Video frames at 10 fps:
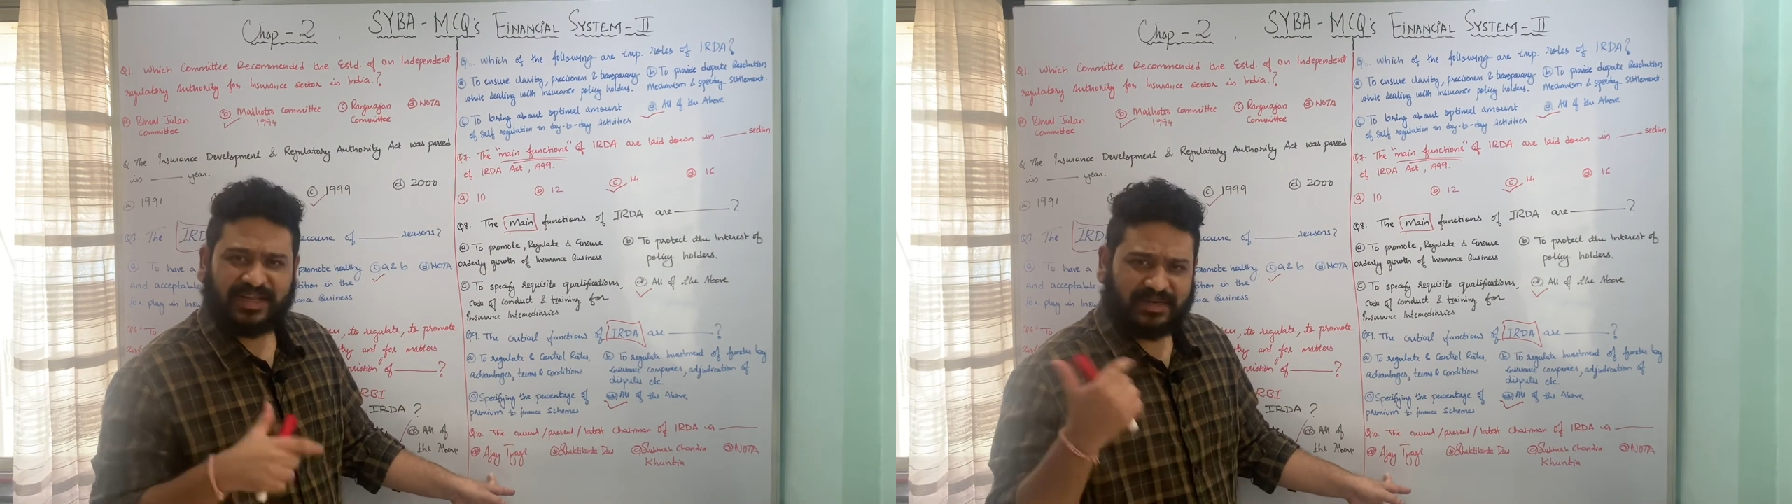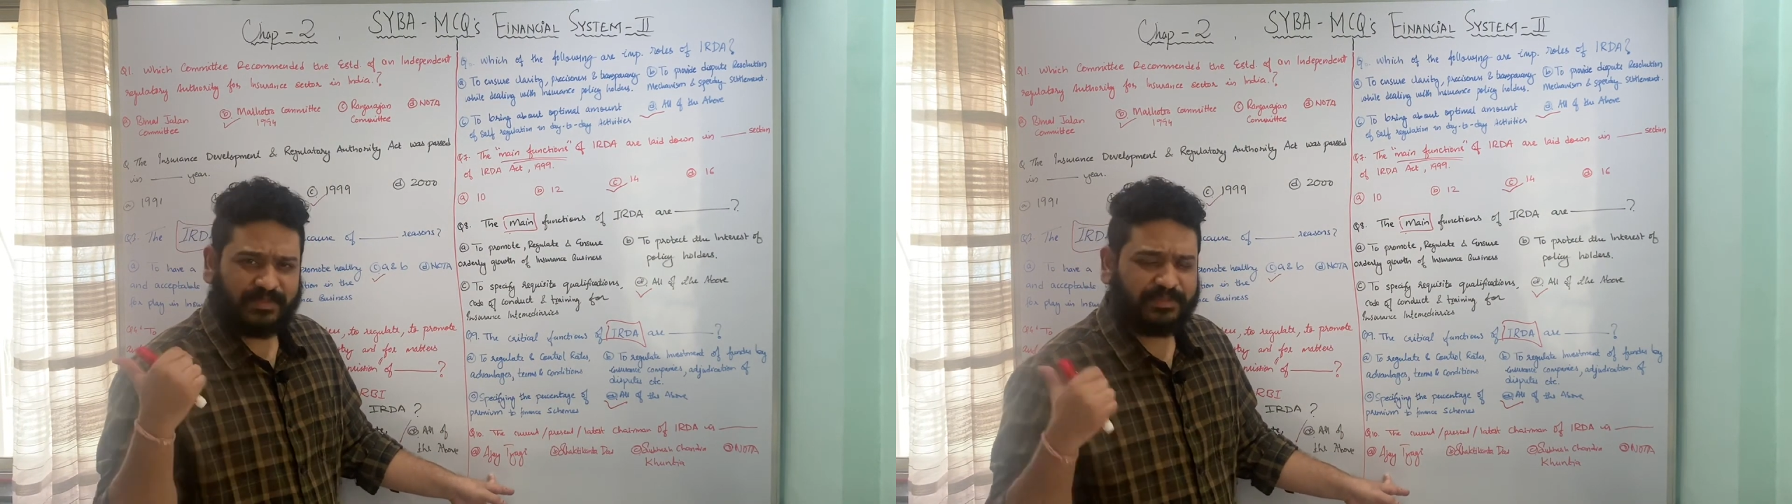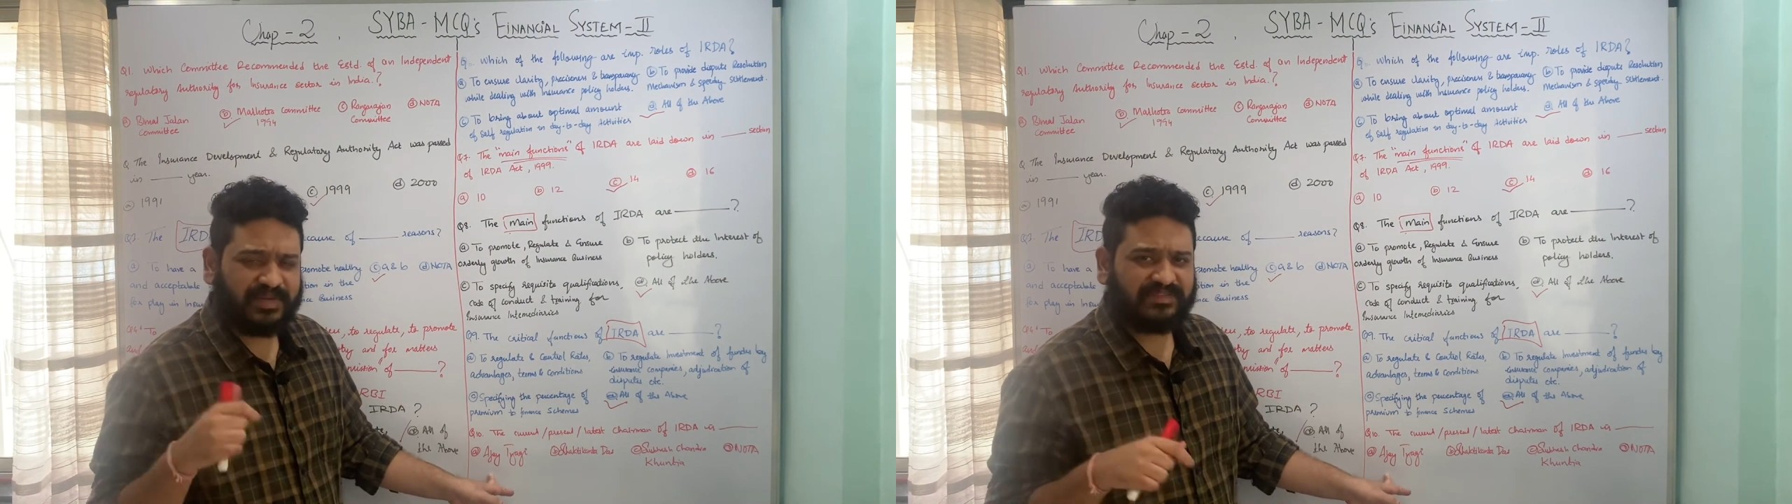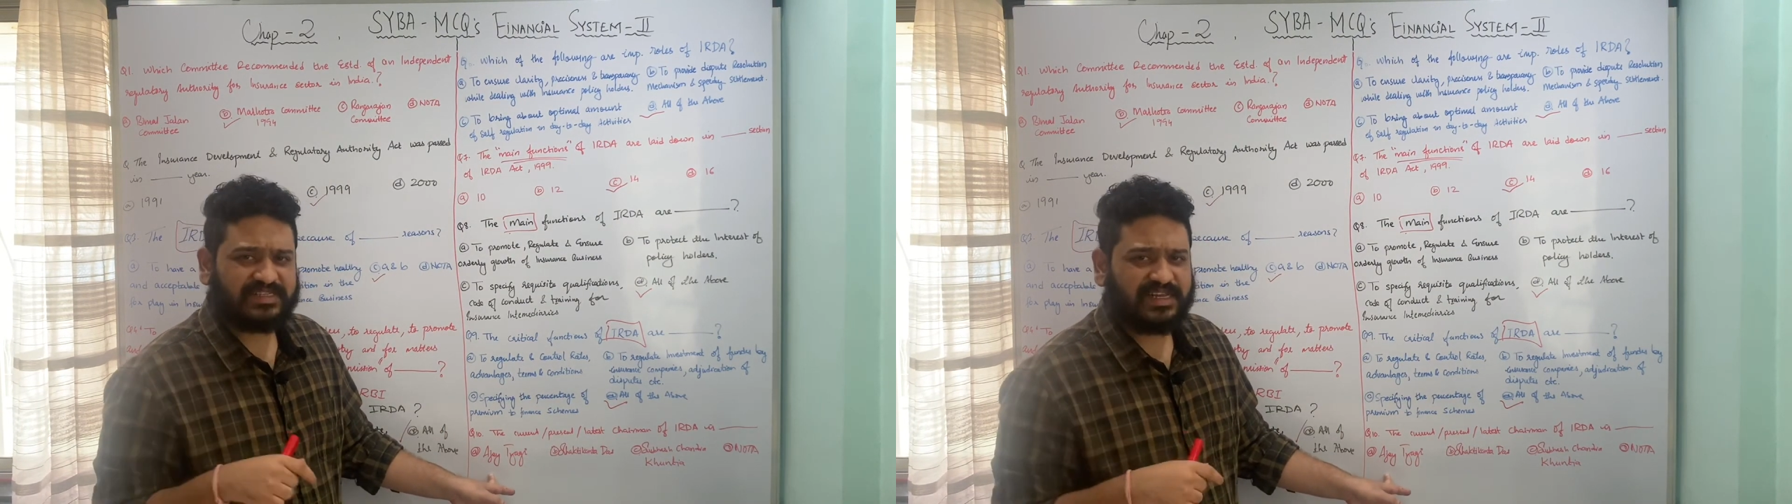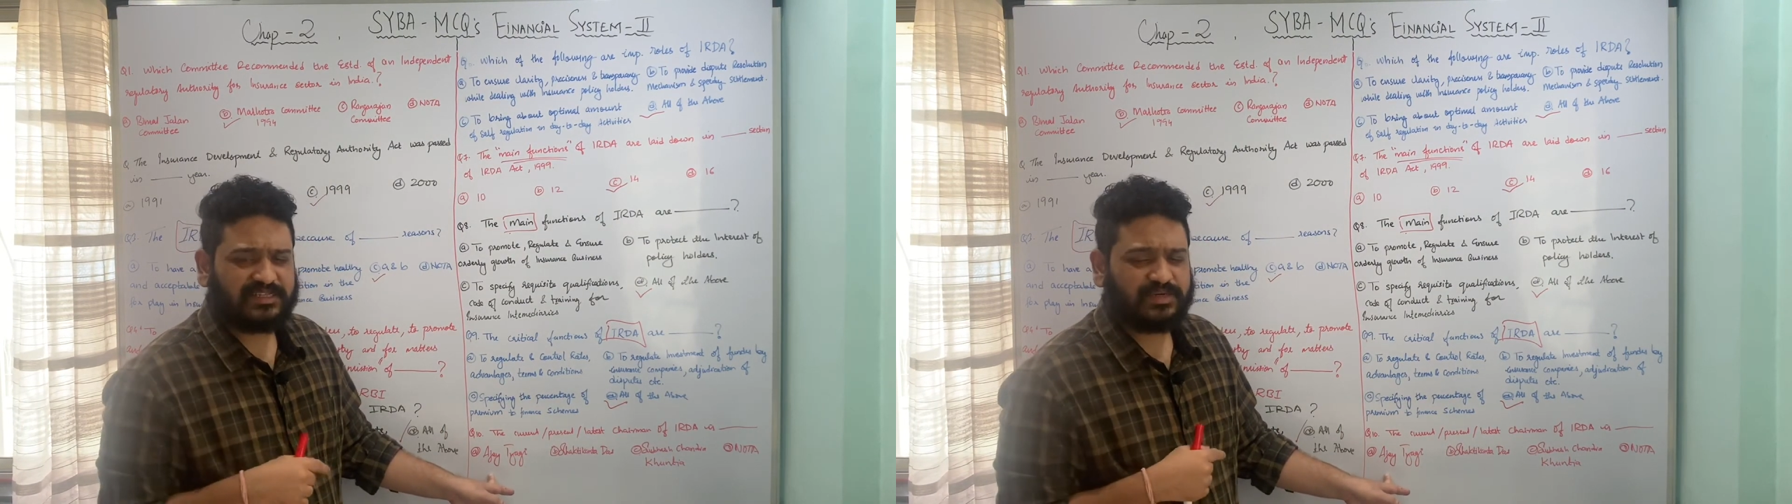In my previous
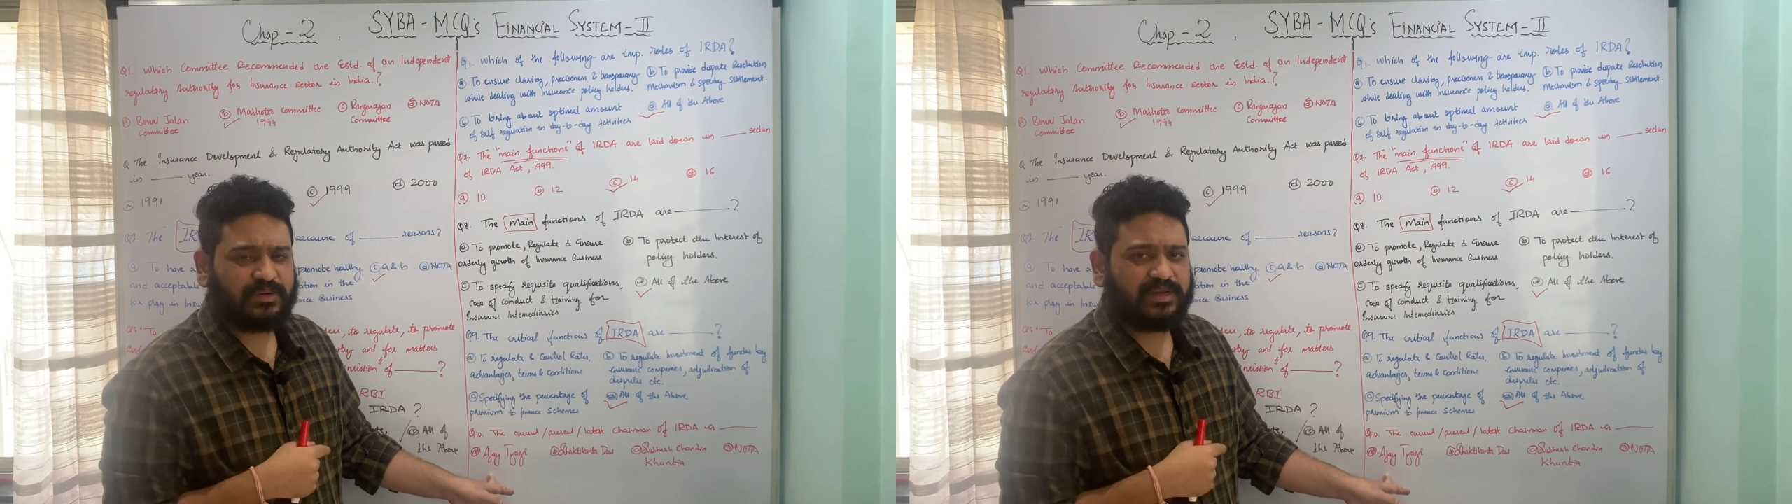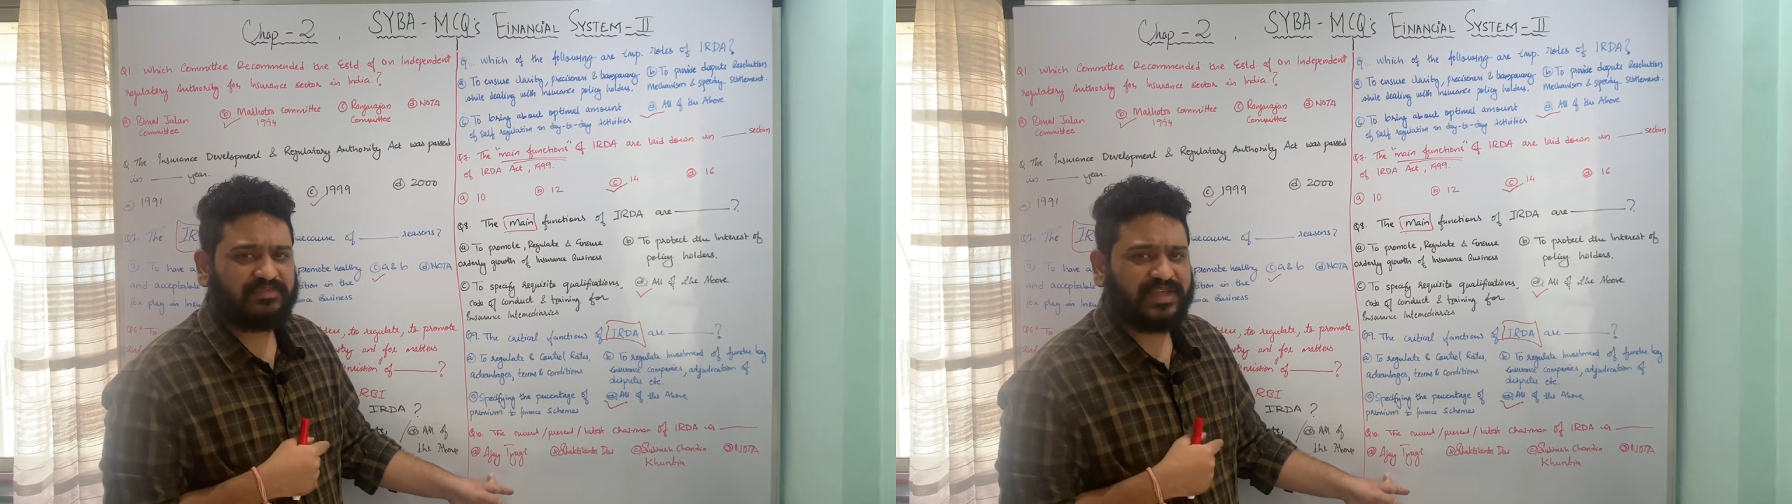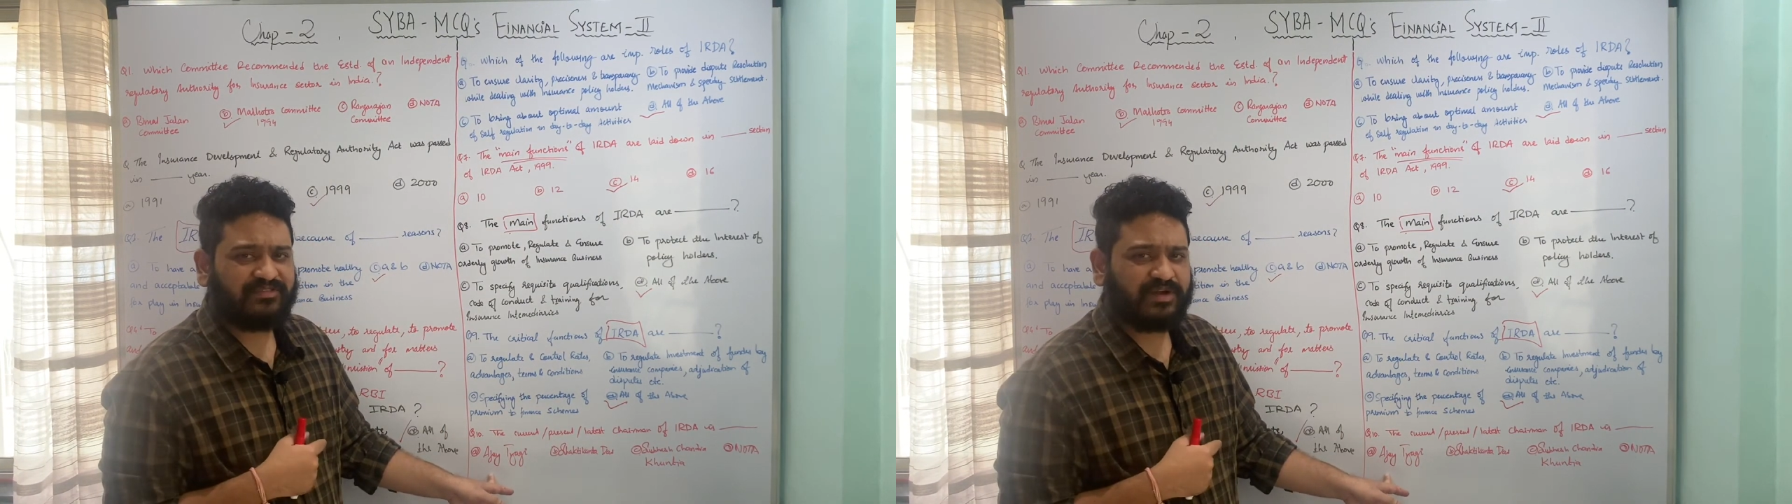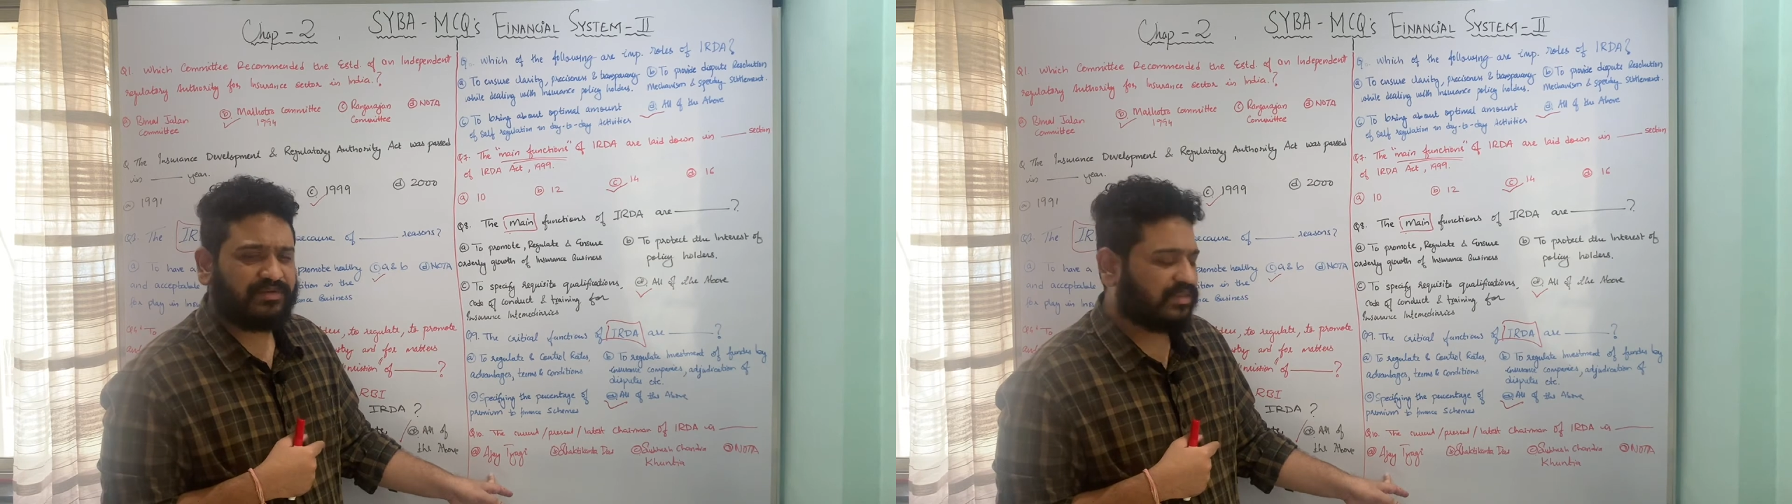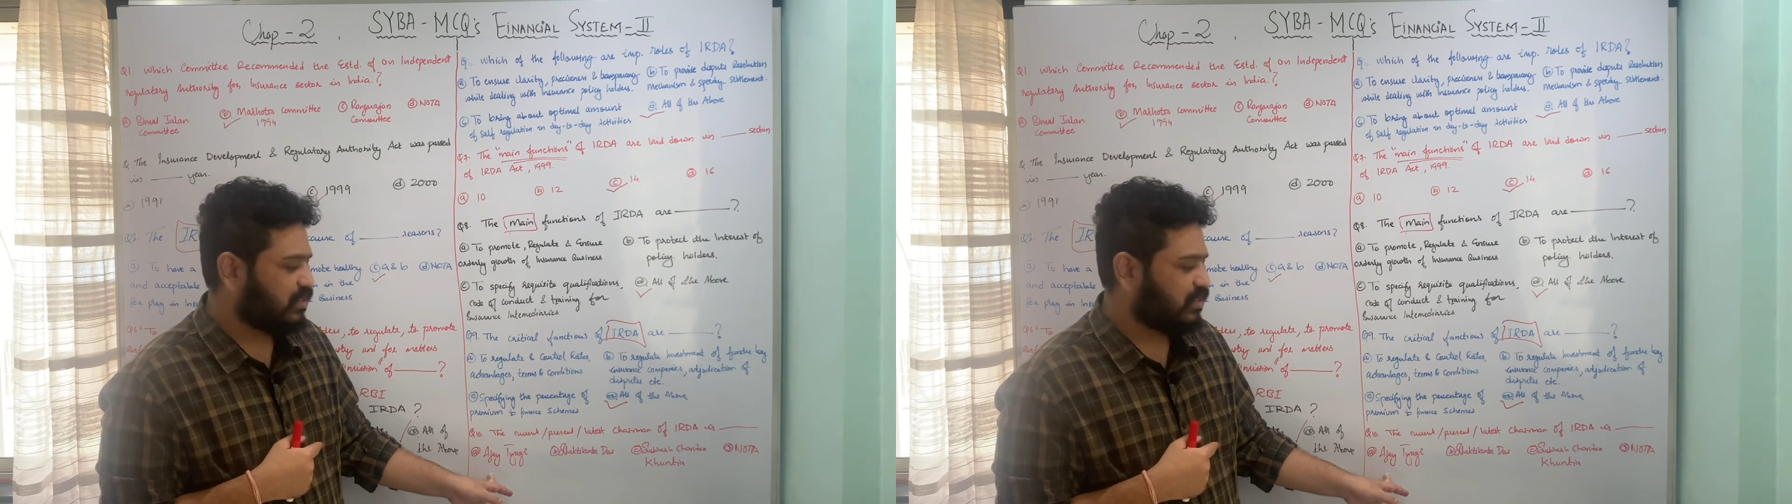lecture only we have covered